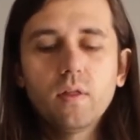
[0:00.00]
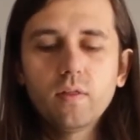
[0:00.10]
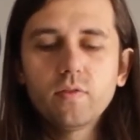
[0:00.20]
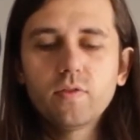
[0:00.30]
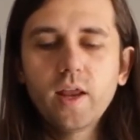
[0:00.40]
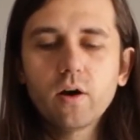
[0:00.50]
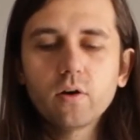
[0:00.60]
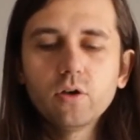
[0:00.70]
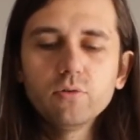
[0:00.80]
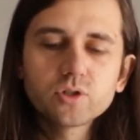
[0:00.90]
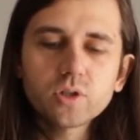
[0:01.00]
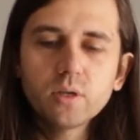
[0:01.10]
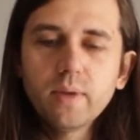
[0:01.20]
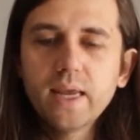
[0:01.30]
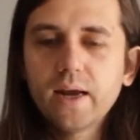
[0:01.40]
They're
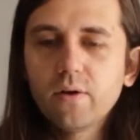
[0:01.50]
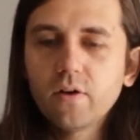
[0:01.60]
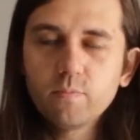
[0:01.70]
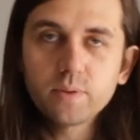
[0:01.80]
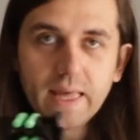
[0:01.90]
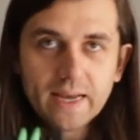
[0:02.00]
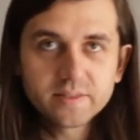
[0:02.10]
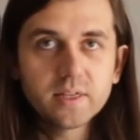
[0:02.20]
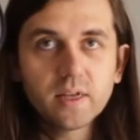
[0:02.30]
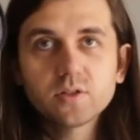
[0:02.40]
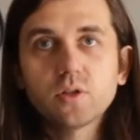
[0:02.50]
usually made out of plastic,